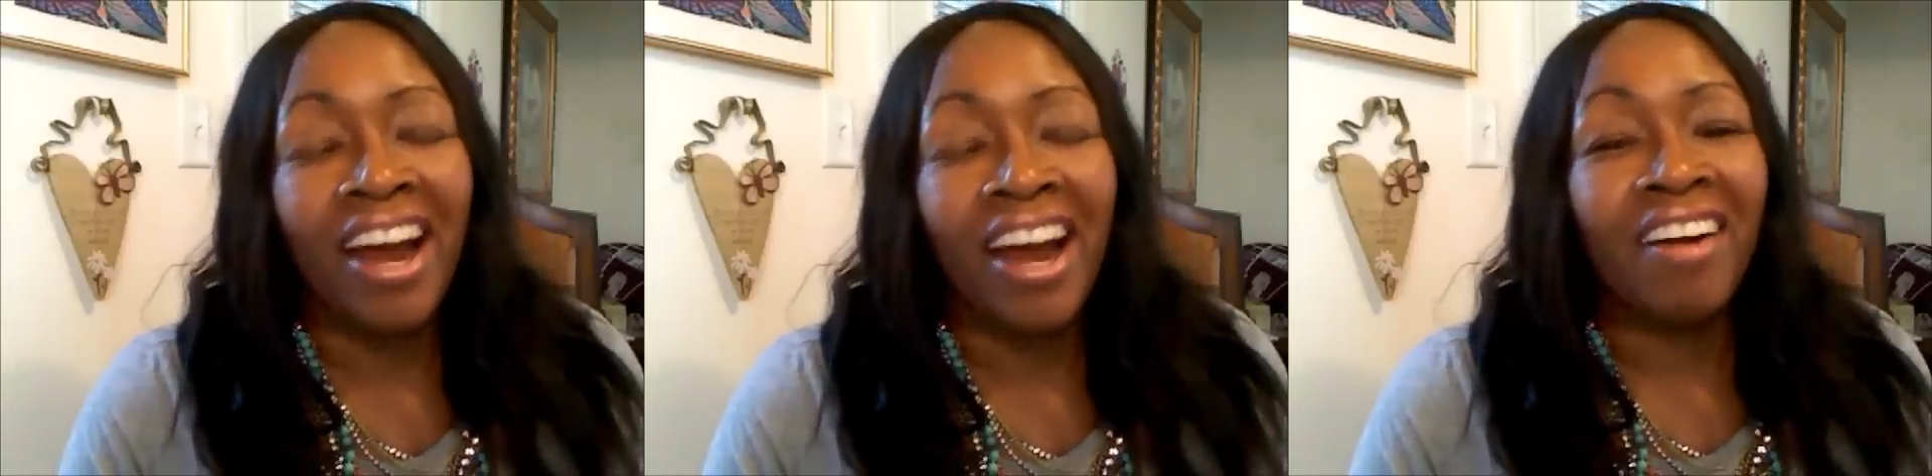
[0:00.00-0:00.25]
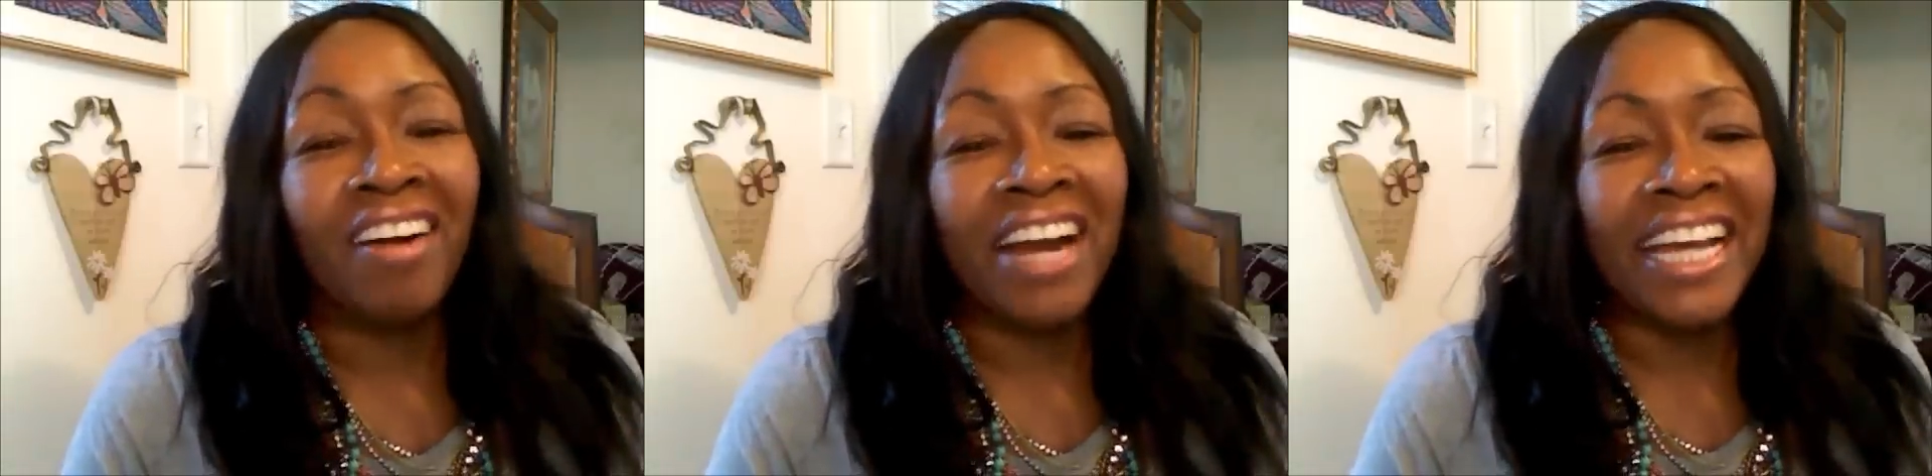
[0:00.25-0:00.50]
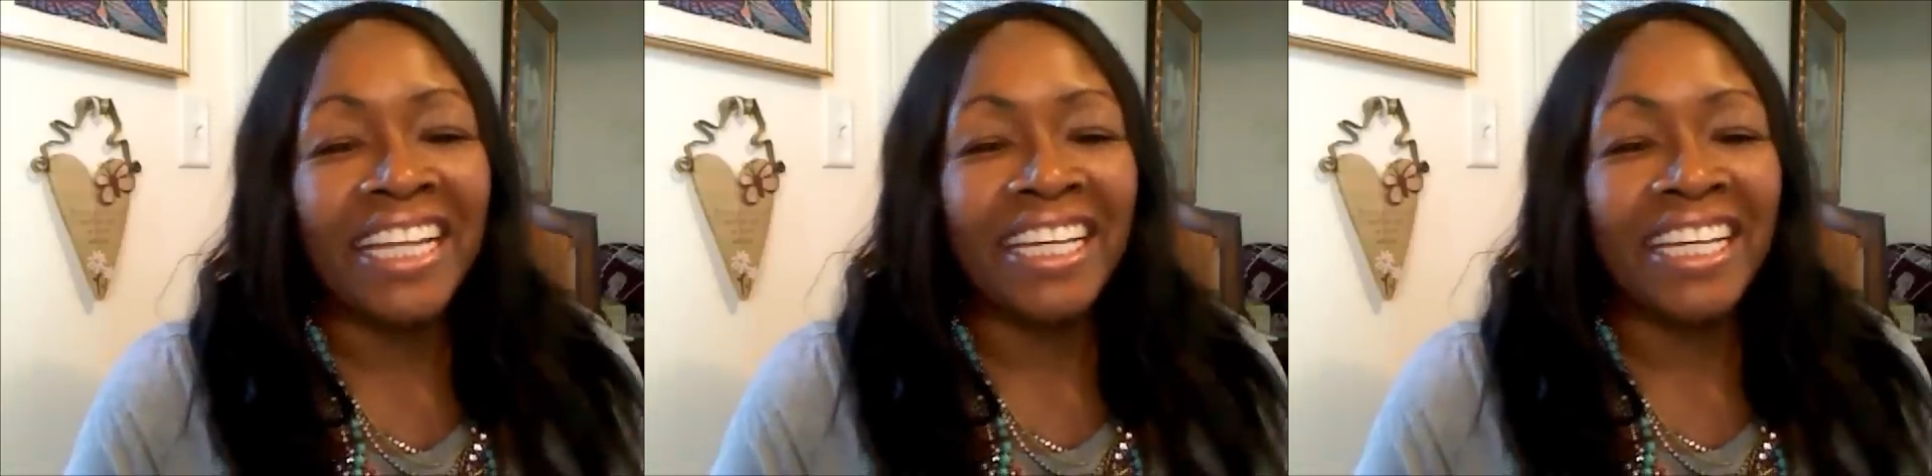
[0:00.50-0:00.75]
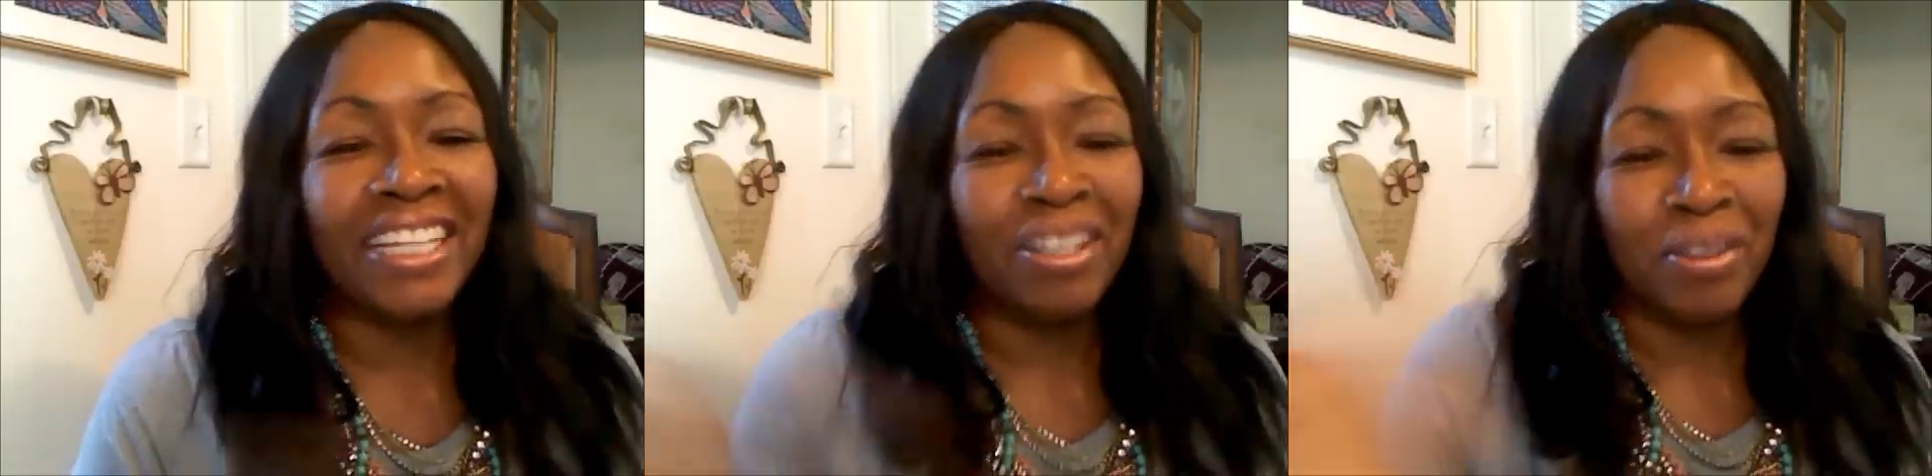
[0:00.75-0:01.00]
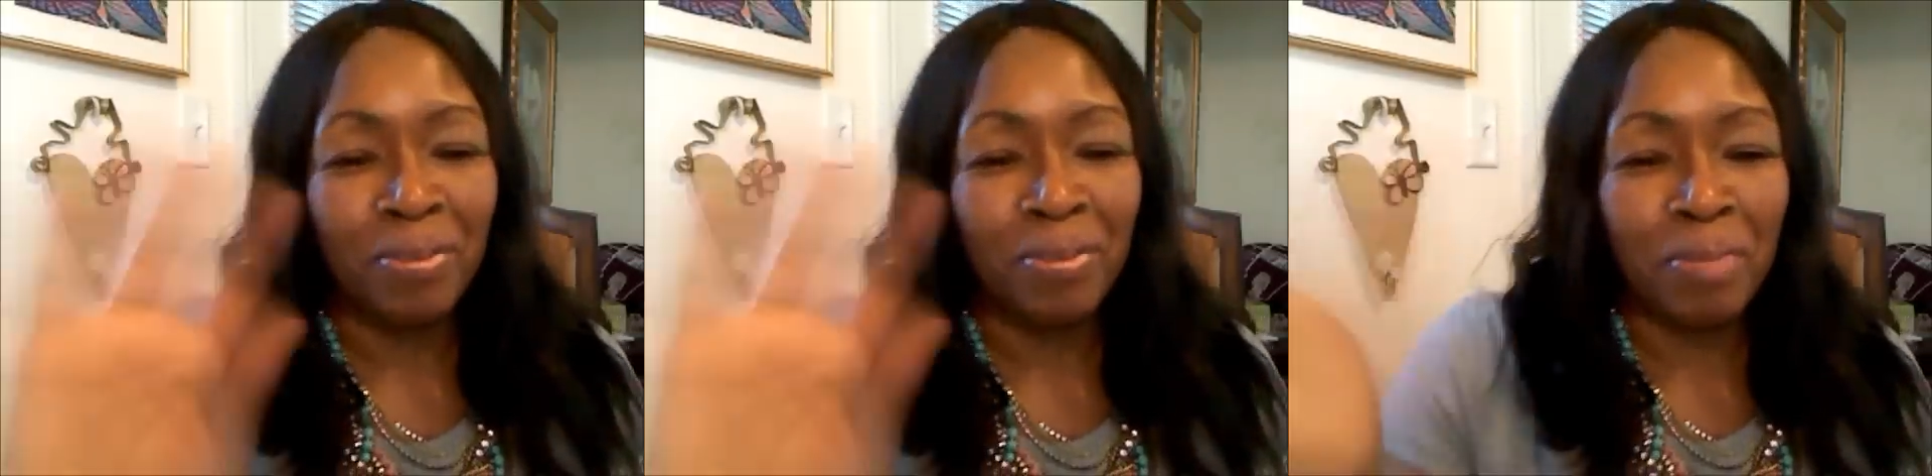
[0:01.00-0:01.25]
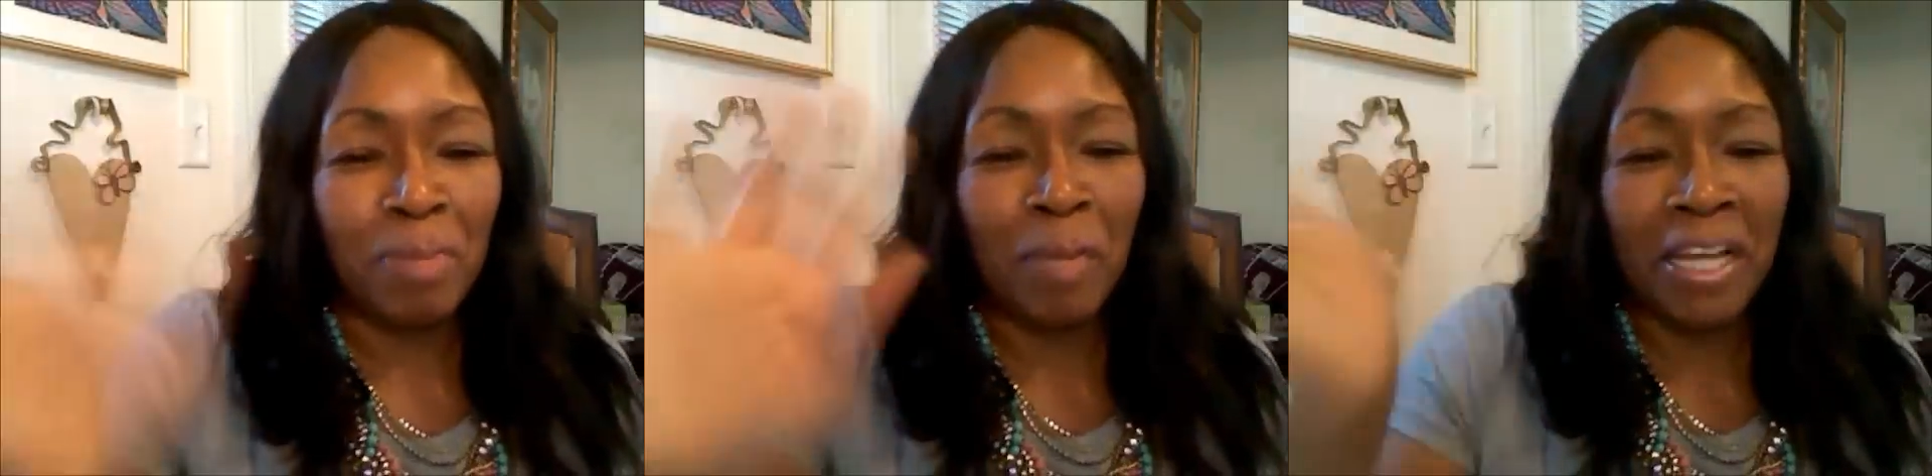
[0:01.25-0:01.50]
Alrighty.
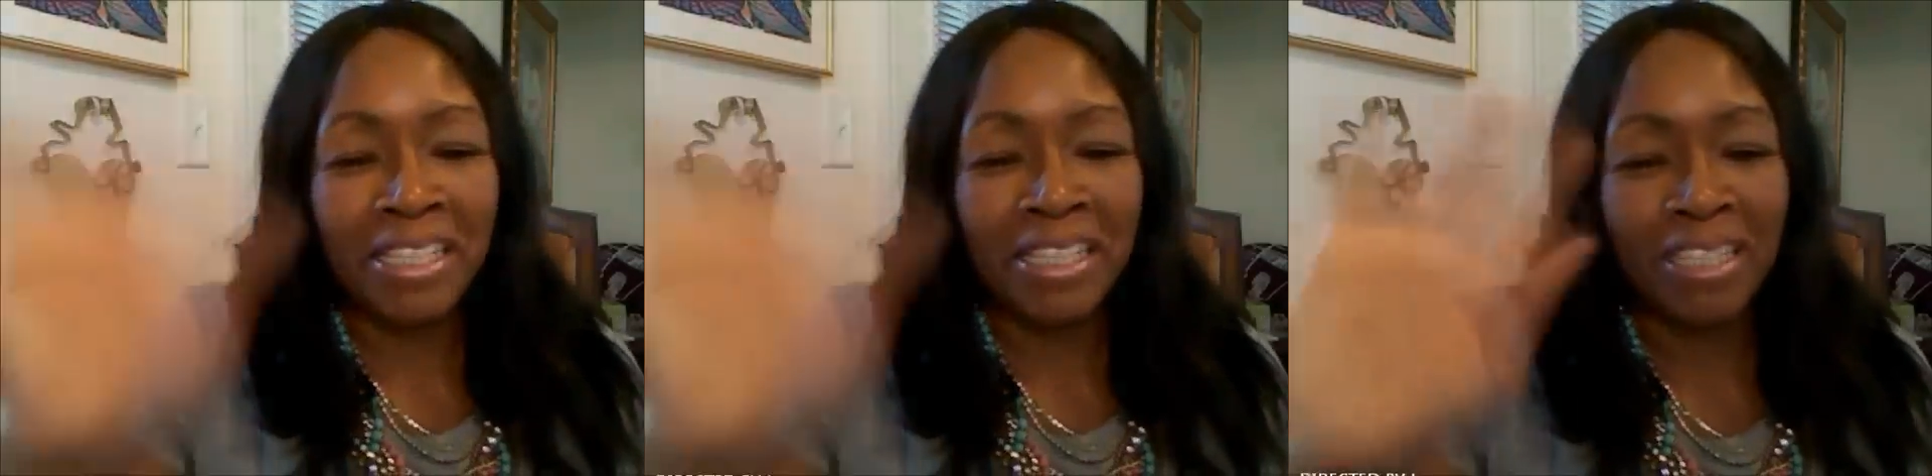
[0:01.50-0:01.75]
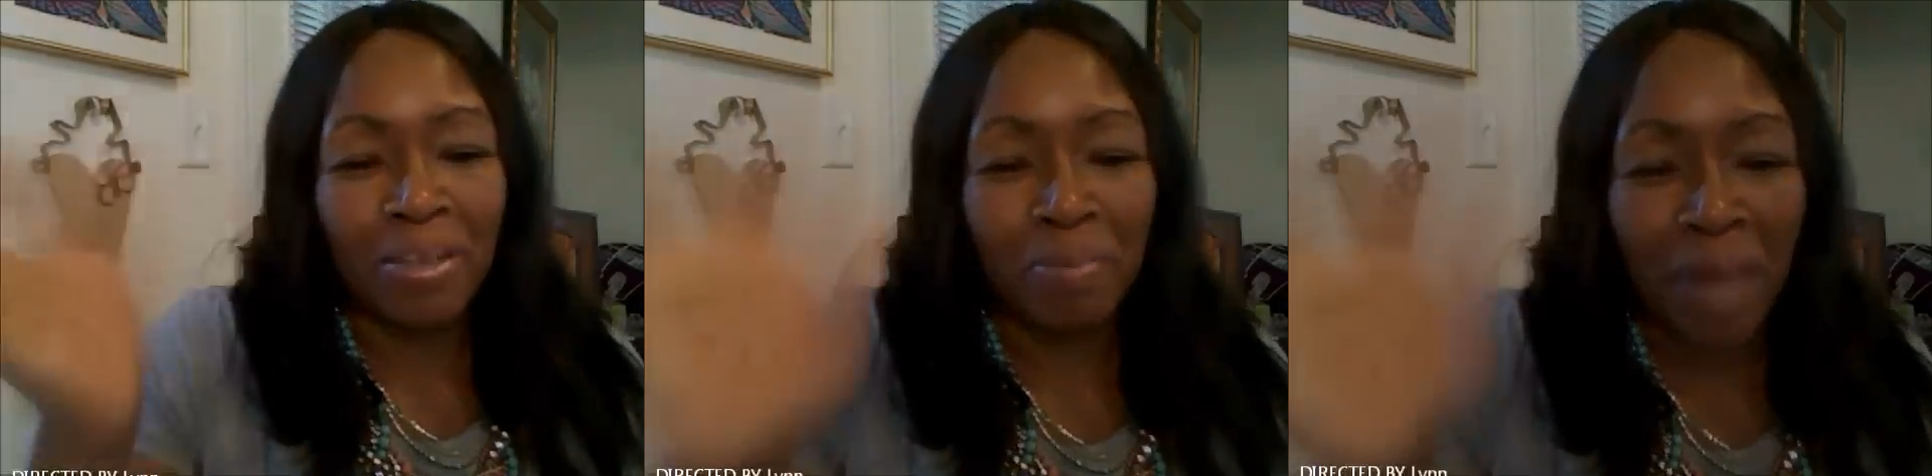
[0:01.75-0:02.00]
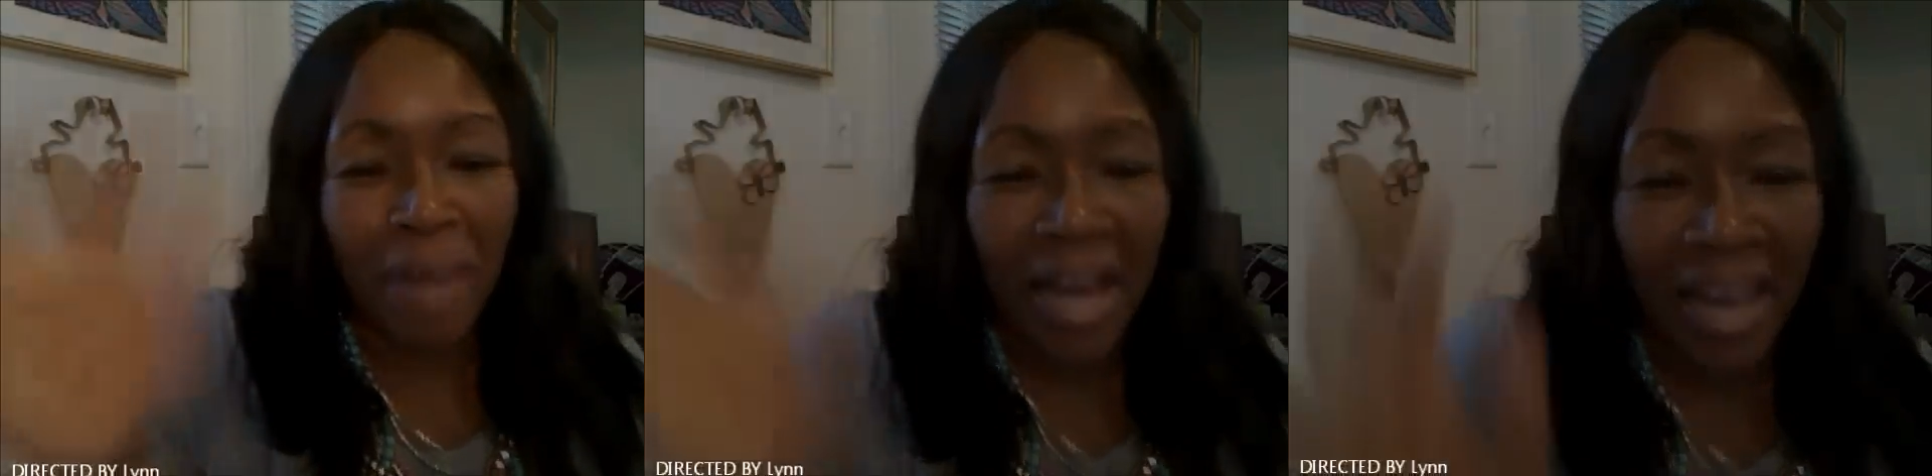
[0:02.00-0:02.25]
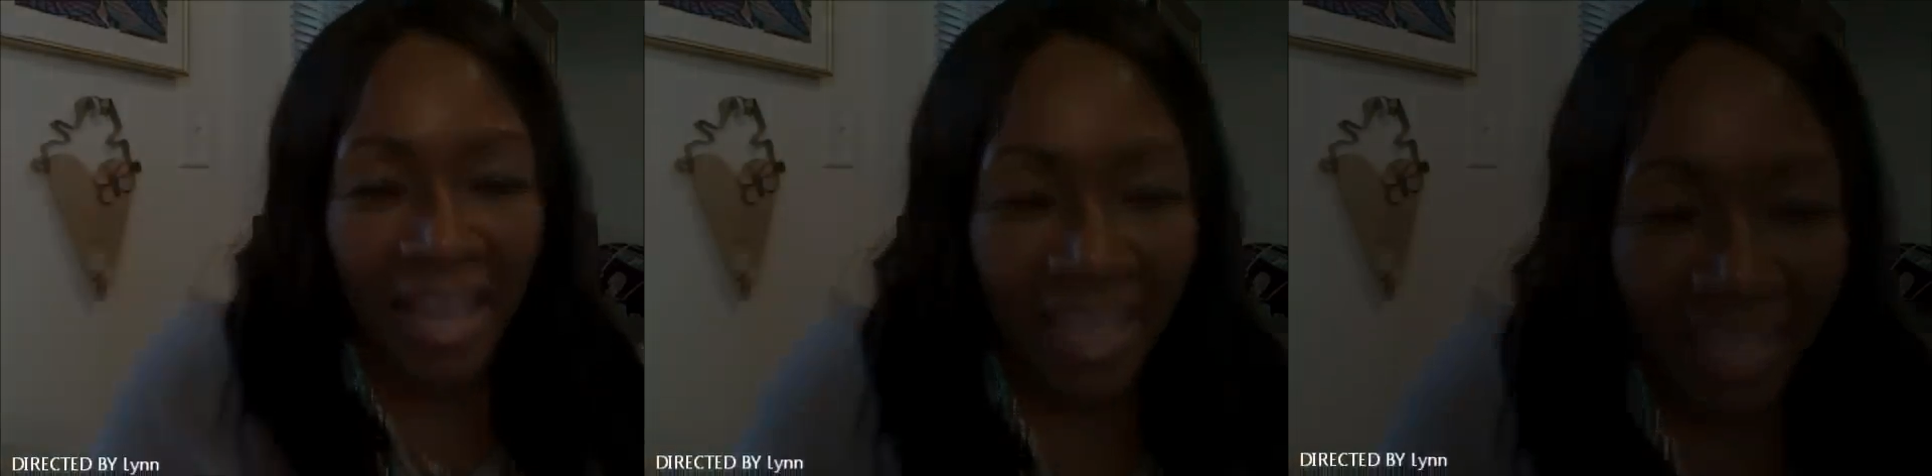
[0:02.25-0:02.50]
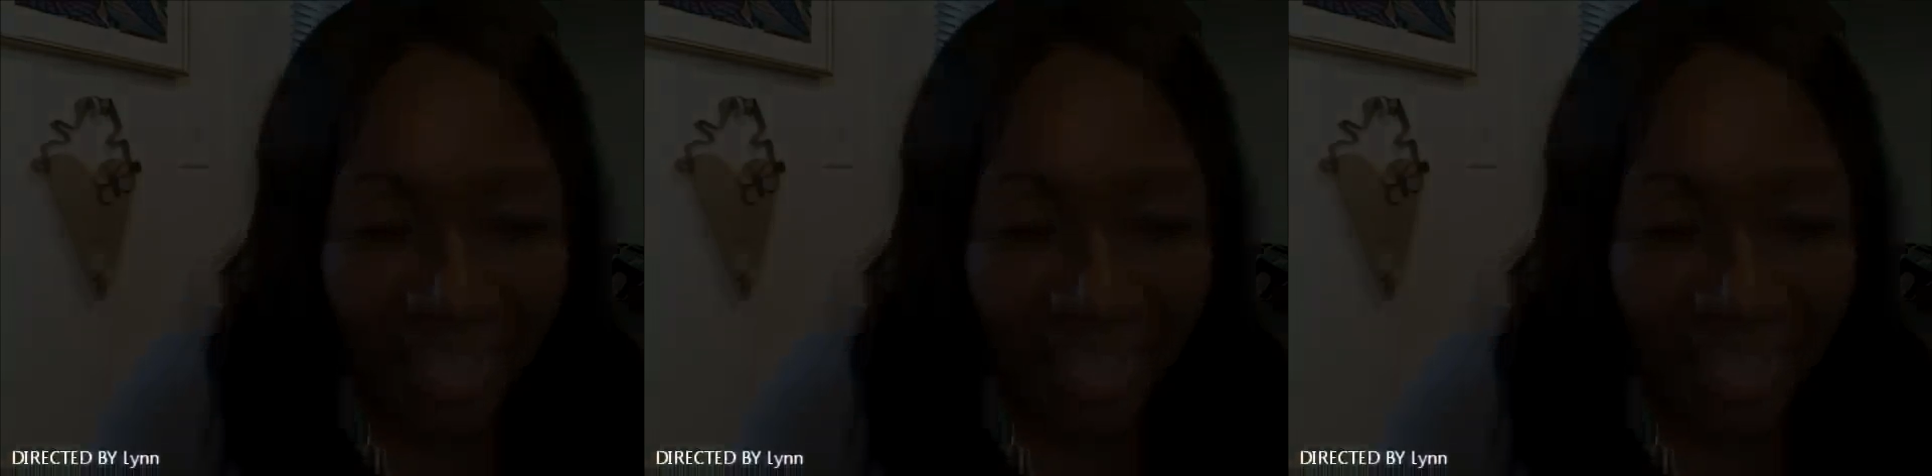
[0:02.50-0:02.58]
Be blessed. Bye.